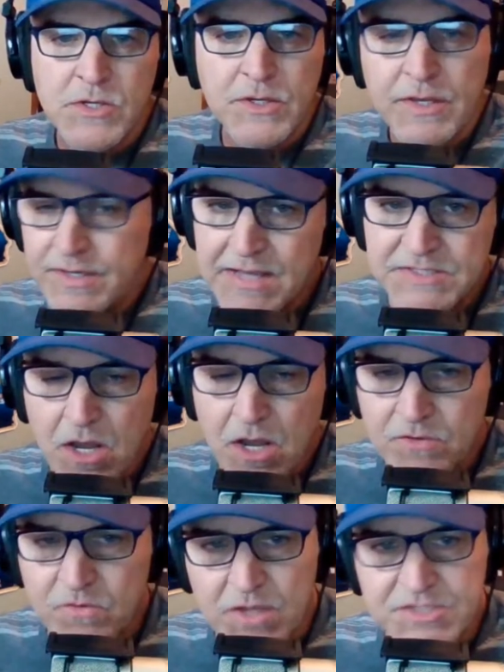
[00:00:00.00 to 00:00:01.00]
Yeah,
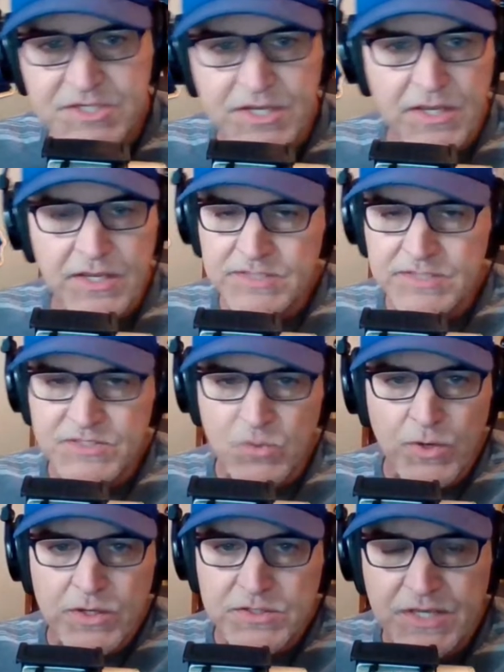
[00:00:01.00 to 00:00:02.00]
Dalton Rushing is the
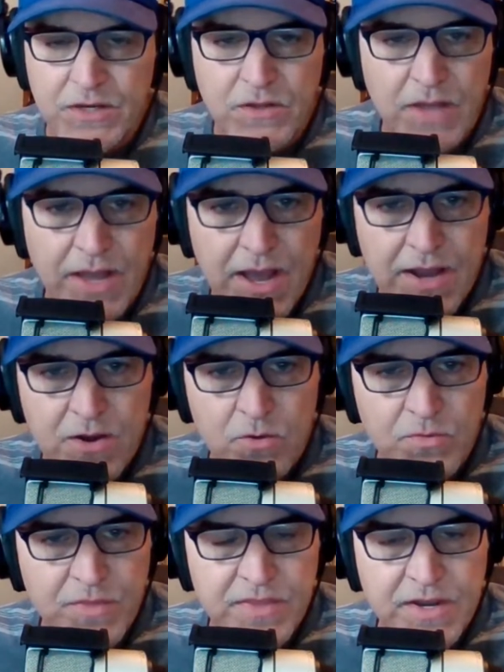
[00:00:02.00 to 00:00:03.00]
real deal. I don't
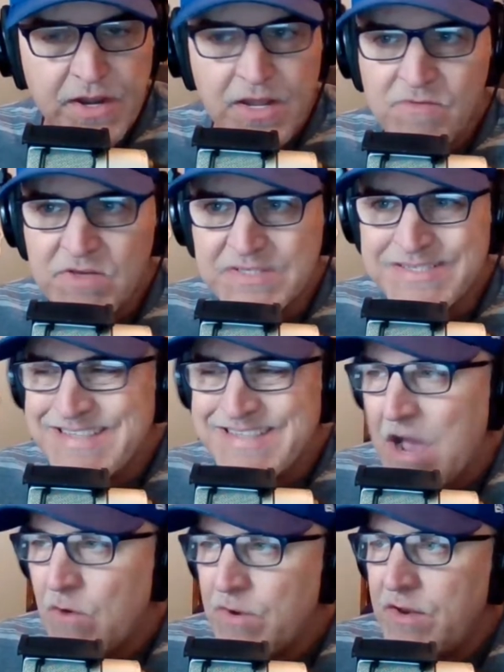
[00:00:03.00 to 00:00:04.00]
think that any of us
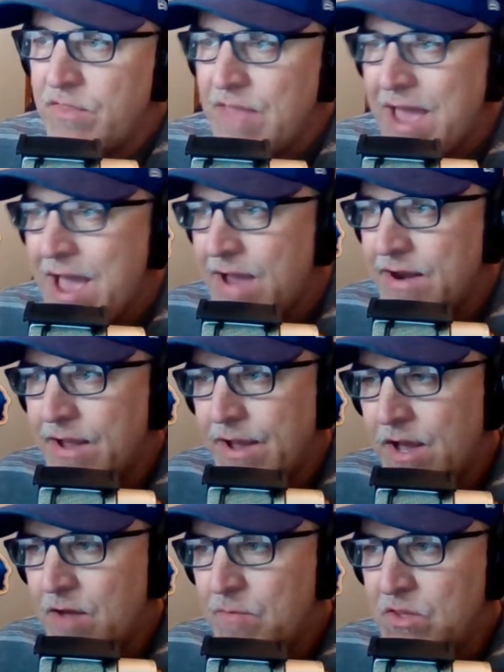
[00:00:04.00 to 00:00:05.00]
doubted that,
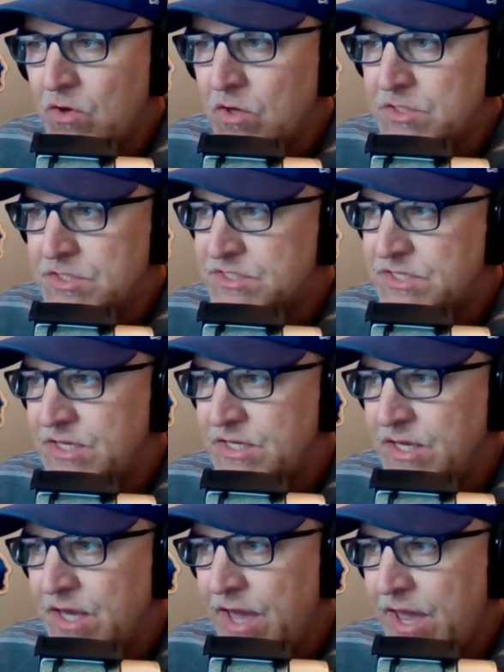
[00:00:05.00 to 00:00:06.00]
but you could just see
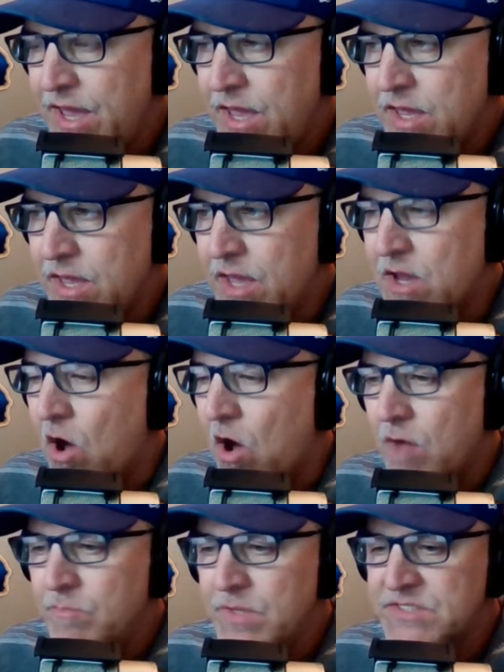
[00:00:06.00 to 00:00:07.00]
a
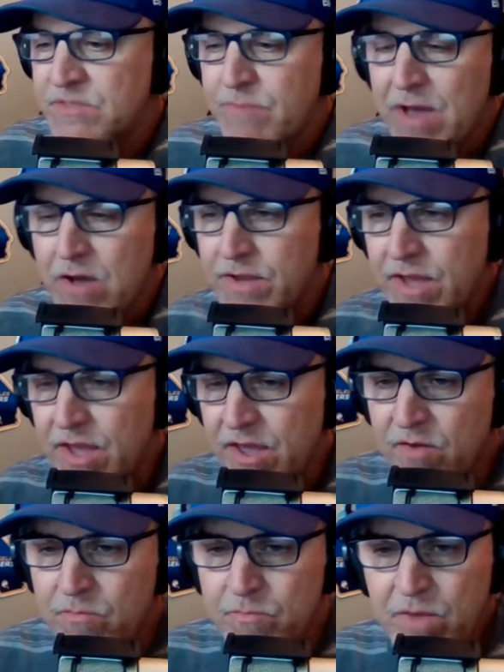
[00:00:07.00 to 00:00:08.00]
calmness about
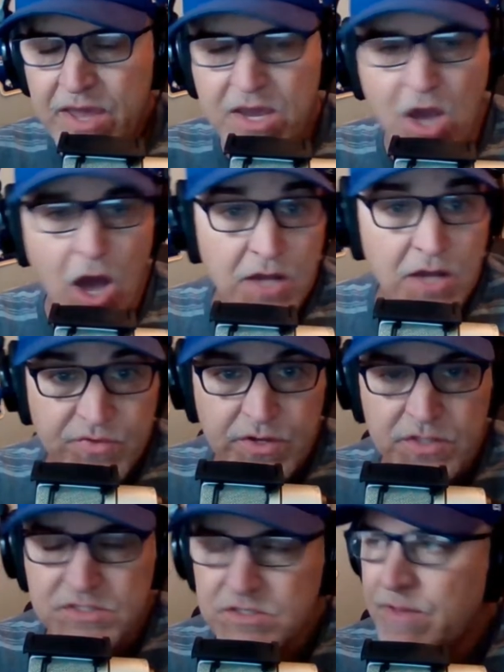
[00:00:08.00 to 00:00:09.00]
him, a
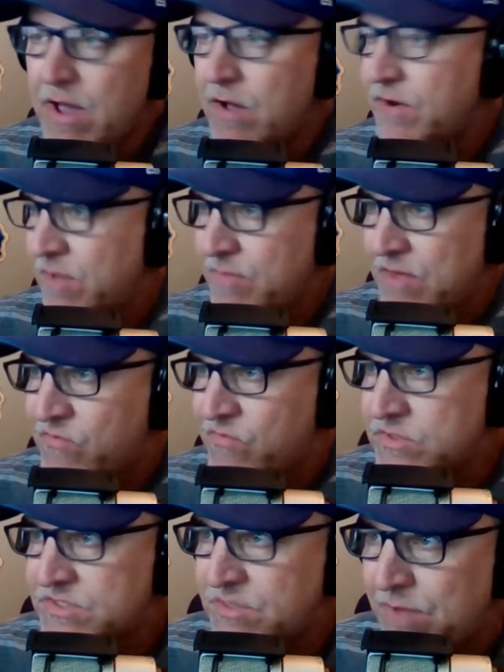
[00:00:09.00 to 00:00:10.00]
confidence about him. That
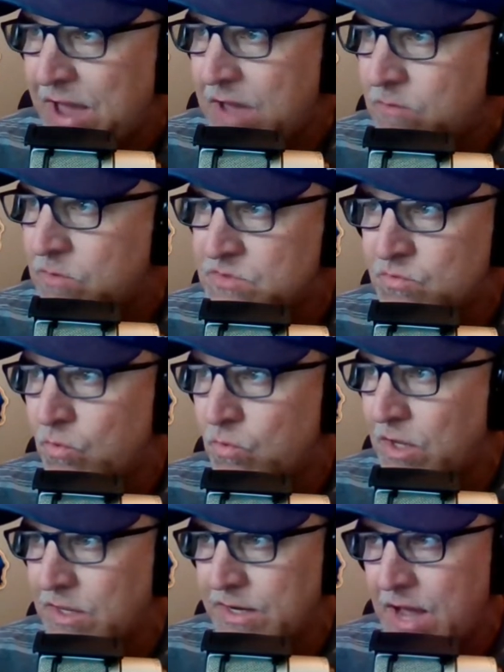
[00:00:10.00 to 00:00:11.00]
first at bat was
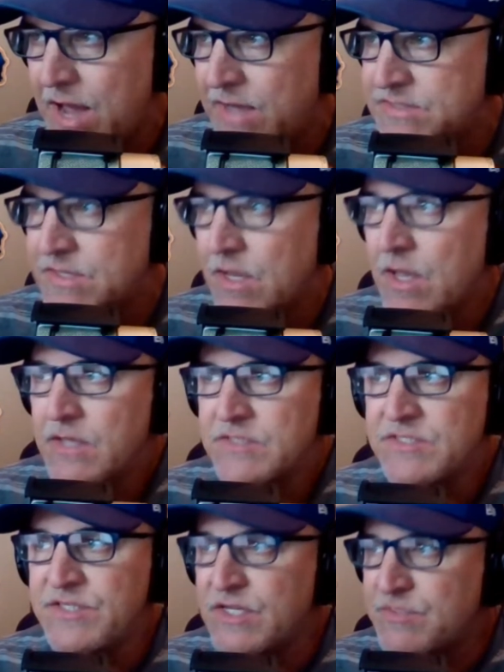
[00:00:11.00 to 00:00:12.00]
really nice.
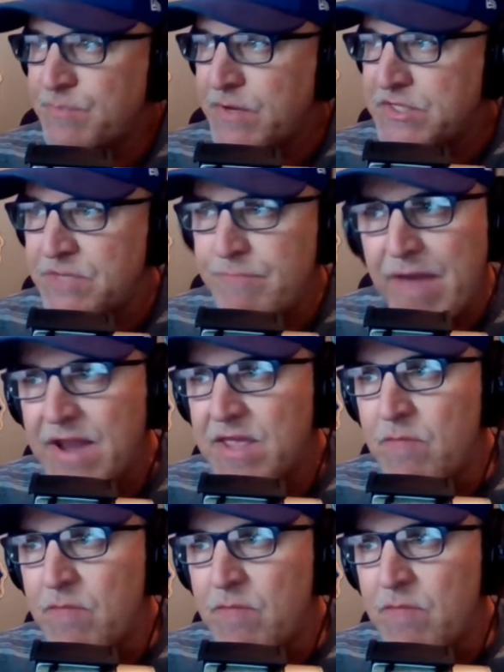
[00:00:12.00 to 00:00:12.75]
6-pitch at bat. He